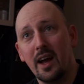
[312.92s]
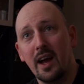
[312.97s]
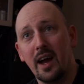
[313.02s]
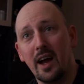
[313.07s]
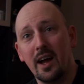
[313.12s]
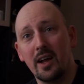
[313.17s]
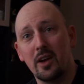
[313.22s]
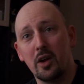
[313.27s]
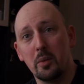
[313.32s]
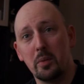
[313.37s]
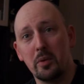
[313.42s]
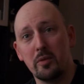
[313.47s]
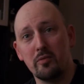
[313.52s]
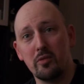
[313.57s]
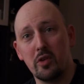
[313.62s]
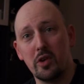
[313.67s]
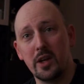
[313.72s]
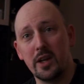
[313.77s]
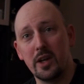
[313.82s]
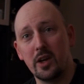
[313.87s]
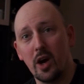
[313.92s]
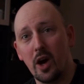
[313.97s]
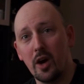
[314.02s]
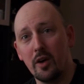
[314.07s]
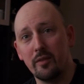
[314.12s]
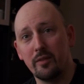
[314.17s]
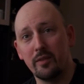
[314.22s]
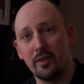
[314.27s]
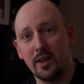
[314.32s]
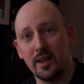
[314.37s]
and up and running
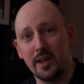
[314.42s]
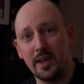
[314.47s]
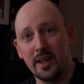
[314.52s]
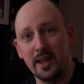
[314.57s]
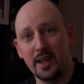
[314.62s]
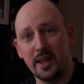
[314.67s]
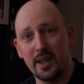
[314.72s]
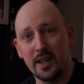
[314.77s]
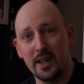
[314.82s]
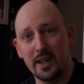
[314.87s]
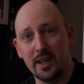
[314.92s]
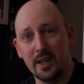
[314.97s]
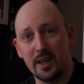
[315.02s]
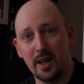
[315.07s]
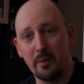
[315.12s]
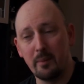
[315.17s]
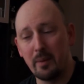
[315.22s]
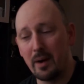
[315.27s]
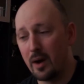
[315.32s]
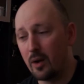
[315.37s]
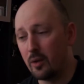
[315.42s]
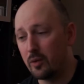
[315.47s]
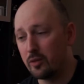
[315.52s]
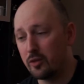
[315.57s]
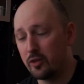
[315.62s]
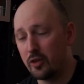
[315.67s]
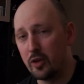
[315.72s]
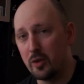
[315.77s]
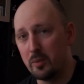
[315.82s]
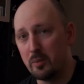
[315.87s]
hopefully in about
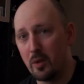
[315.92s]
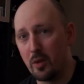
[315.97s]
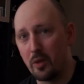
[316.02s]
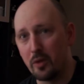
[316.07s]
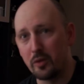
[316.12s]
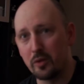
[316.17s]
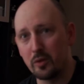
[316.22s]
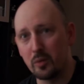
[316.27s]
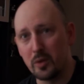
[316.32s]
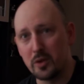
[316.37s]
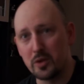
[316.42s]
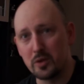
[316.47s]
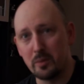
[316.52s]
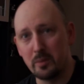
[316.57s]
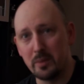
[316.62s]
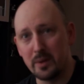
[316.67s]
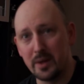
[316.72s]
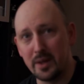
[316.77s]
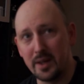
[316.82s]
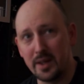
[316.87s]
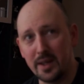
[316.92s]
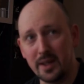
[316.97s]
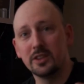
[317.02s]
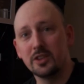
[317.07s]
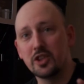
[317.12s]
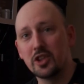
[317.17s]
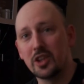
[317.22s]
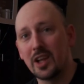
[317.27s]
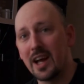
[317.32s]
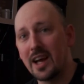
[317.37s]
2 months, which will be
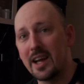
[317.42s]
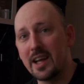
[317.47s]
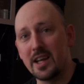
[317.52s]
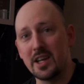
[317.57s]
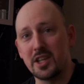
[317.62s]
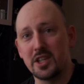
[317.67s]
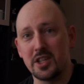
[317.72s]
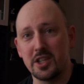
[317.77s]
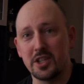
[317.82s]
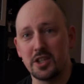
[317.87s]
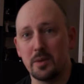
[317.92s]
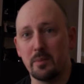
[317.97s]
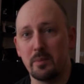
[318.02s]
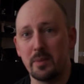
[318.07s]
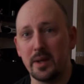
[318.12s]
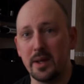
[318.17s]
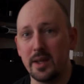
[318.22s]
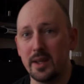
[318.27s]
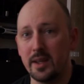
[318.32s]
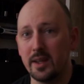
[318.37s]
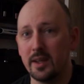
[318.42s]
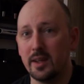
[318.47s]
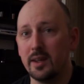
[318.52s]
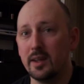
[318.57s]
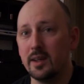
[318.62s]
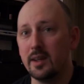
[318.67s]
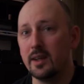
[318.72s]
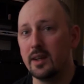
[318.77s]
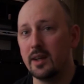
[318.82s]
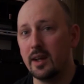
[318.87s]
July-ish. He should be
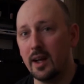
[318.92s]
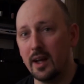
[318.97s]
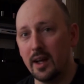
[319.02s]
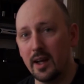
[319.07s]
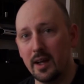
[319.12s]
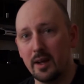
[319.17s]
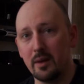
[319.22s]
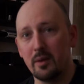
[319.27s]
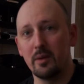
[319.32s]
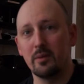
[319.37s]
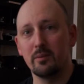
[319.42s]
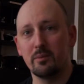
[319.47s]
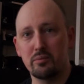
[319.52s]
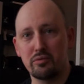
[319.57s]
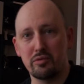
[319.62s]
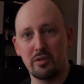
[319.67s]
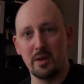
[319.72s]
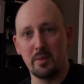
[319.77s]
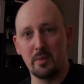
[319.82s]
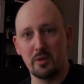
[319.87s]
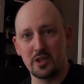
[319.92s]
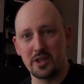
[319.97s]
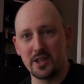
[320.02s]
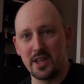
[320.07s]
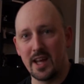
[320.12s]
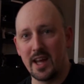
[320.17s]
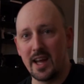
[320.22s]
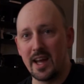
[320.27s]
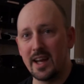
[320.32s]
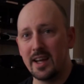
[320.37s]
pretty much
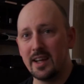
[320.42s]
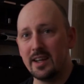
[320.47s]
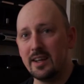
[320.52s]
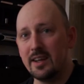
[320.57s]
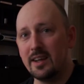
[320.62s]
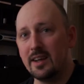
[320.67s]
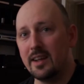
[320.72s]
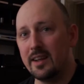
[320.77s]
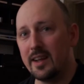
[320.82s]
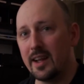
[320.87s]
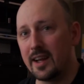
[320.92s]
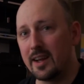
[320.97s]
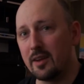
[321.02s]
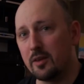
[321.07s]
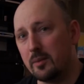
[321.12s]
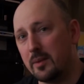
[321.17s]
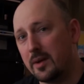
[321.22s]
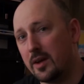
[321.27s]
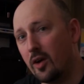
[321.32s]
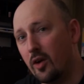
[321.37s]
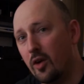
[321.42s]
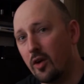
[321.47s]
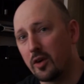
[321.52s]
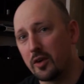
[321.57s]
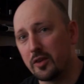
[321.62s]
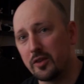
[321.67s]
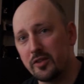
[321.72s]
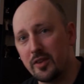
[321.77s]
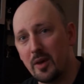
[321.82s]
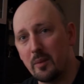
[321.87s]
there. Then it gives me
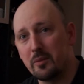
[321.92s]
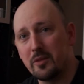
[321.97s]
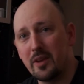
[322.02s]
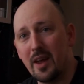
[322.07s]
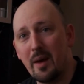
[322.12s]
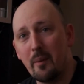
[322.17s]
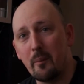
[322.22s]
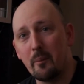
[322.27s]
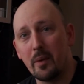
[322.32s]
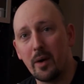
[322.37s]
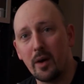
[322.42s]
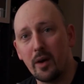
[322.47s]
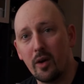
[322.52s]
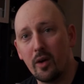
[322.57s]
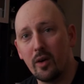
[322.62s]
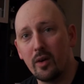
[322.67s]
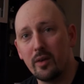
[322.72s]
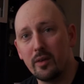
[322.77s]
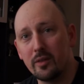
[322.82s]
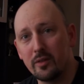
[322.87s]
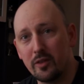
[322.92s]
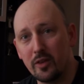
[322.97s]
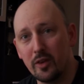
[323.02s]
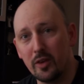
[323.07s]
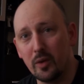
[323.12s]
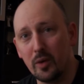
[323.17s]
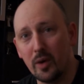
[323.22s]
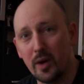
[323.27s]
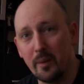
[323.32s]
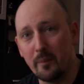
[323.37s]
August, September
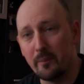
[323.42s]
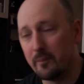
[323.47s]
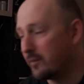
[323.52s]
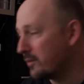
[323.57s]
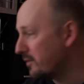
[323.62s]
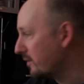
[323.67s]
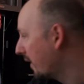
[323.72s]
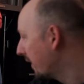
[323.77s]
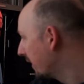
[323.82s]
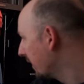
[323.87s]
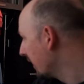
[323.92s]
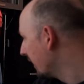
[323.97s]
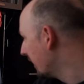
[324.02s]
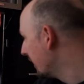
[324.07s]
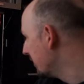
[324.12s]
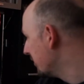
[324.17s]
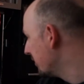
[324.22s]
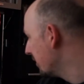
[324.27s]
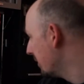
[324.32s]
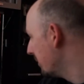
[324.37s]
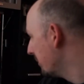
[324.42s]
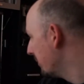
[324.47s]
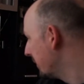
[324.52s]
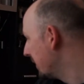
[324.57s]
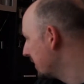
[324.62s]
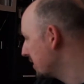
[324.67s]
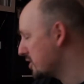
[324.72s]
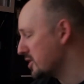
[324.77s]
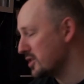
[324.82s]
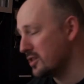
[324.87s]
to finalise him,
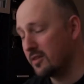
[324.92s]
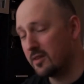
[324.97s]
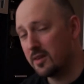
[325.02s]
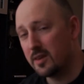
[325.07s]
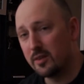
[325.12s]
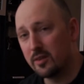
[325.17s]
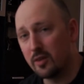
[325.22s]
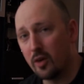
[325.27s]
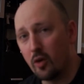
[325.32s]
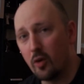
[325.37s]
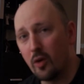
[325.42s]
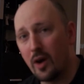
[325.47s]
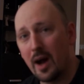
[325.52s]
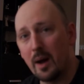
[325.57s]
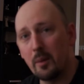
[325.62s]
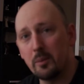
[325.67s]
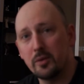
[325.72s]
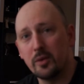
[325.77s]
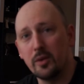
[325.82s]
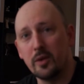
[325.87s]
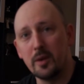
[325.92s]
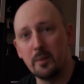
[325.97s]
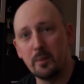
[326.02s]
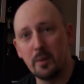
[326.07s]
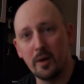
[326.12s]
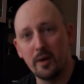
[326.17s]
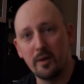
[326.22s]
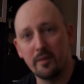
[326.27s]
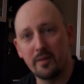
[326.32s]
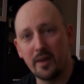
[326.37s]
make sure he's all absolutely
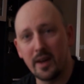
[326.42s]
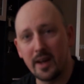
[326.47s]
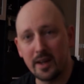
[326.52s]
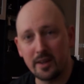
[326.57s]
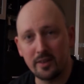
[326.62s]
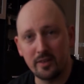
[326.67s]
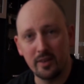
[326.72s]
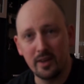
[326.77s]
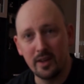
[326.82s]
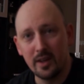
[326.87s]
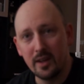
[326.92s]
perfect.